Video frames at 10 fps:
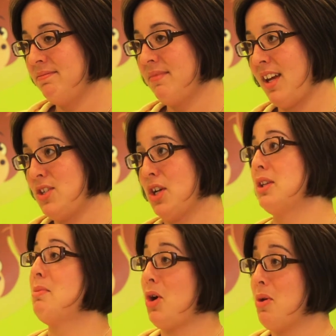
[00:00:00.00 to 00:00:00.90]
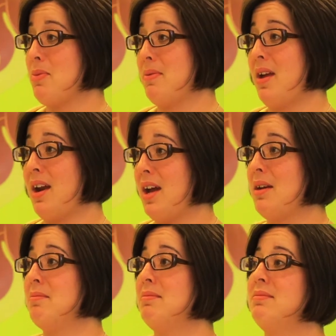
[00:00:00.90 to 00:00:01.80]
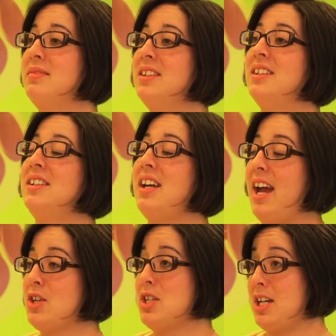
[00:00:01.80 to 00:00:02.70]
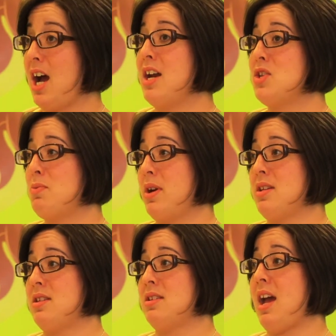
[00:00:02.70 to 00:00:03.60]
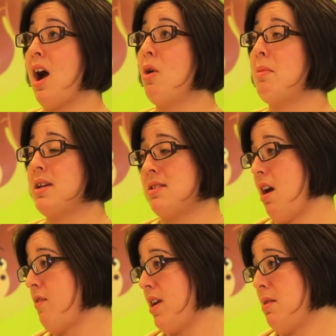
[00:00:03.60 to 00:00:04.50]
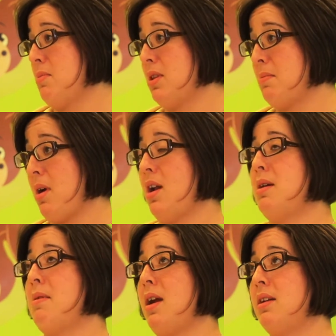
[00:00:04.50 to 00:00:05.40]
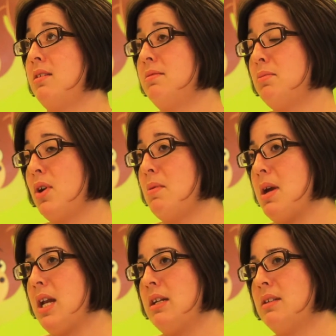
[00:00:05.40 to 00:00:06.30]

I took them home, and I actually got his braces out myself. I didn't put them on him, and I put them in.